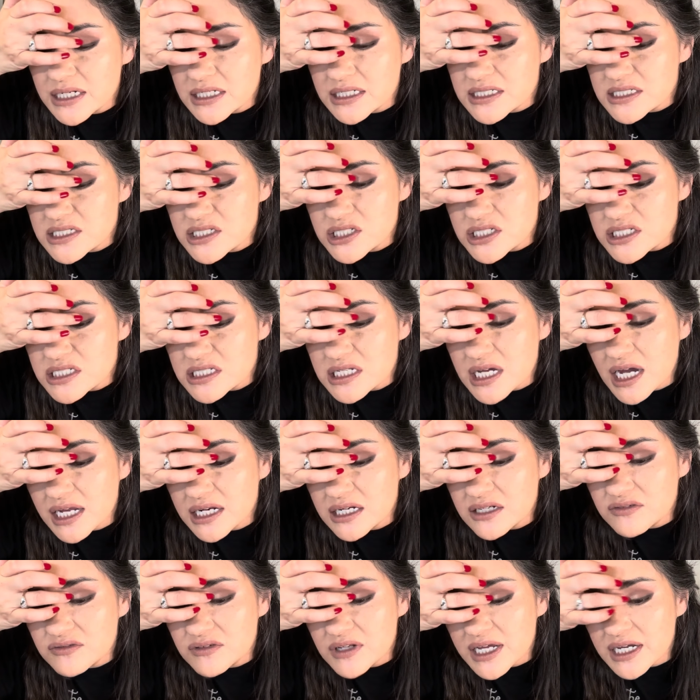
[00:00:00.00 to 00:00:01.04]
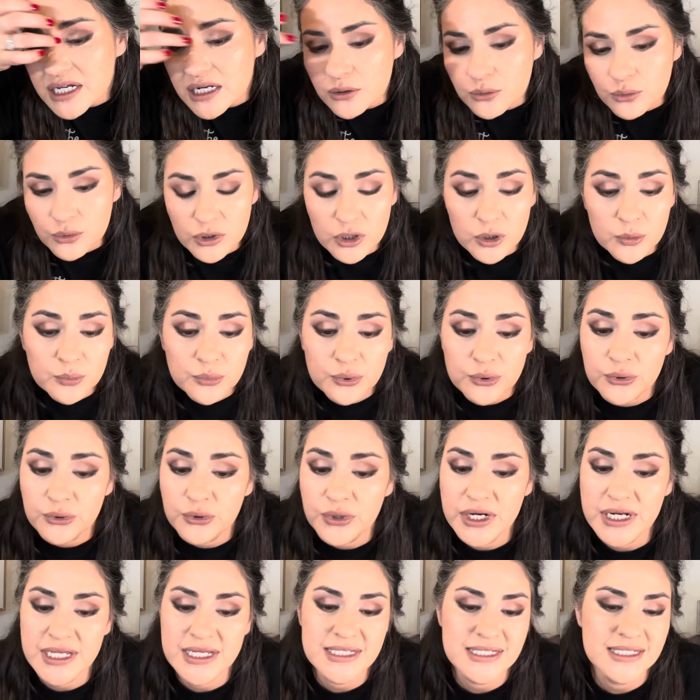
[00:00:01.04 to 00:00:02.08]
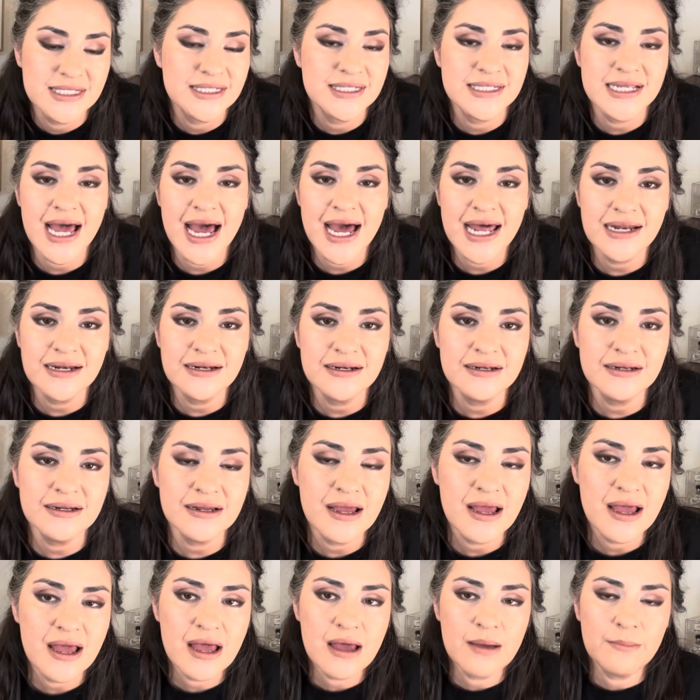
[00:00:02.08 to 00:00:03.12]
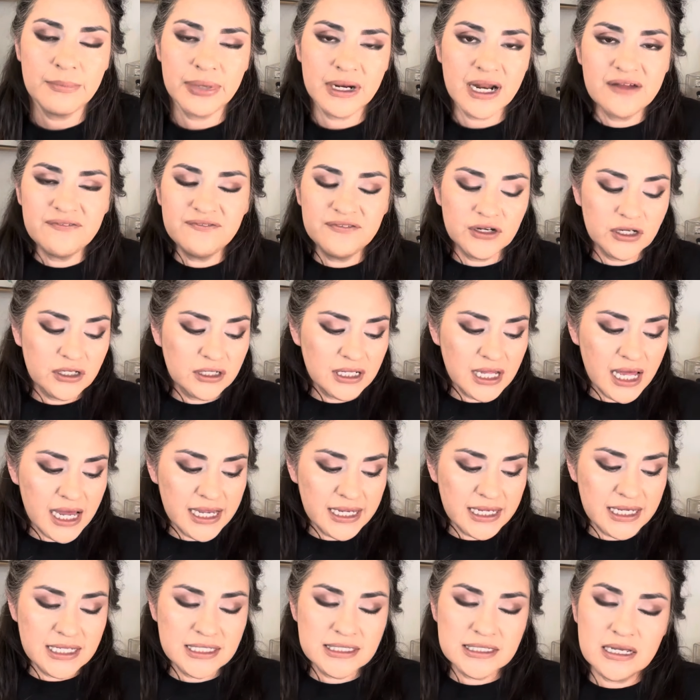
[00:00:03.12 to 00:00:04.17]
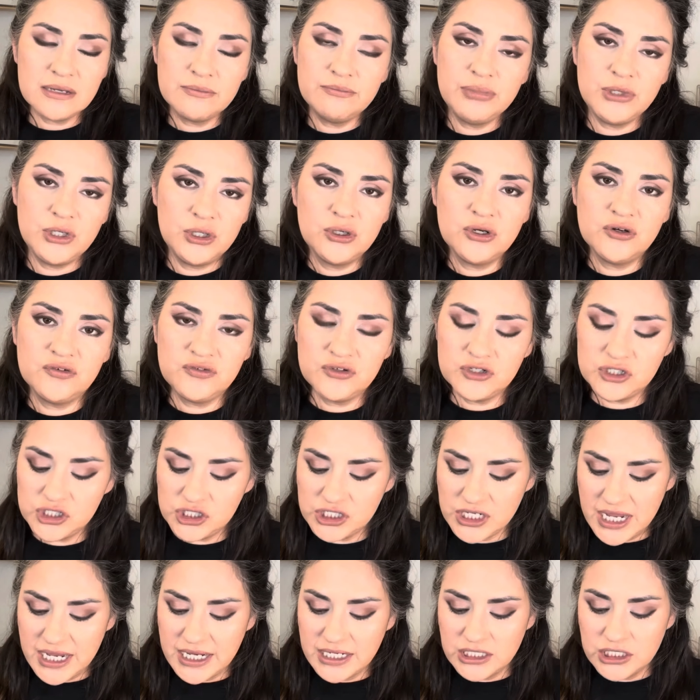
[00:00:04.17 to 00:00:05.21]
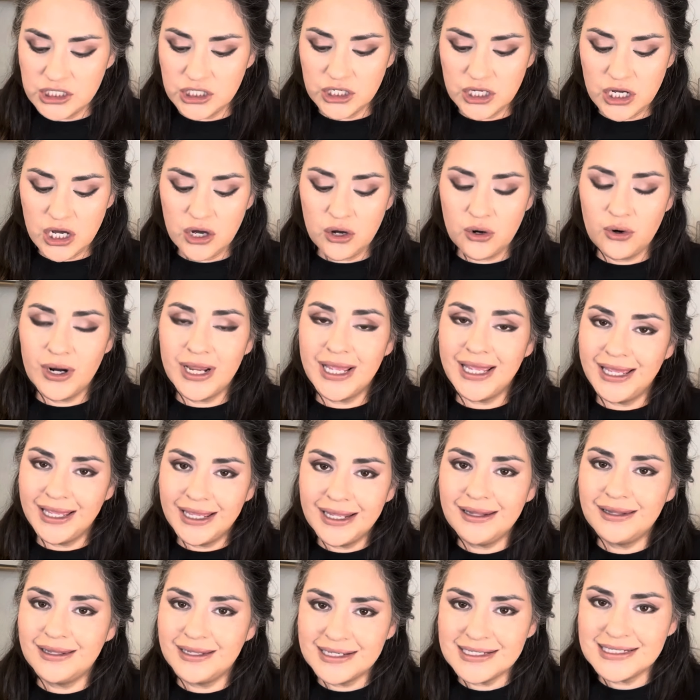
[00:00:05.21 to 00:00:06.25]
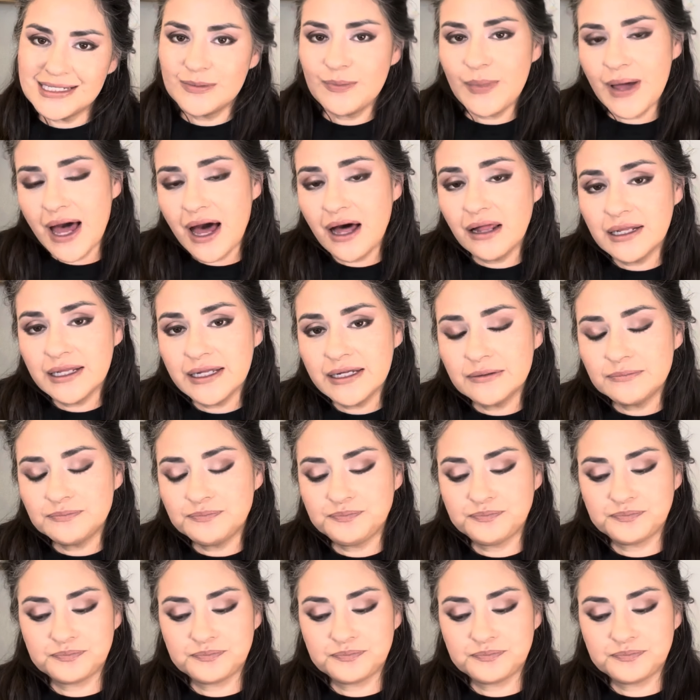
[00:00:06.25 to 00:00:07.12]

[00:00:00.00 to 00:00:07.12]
It's just kind of like a real pretty satin, but I feel like it's a beautiful shade to go in this palette,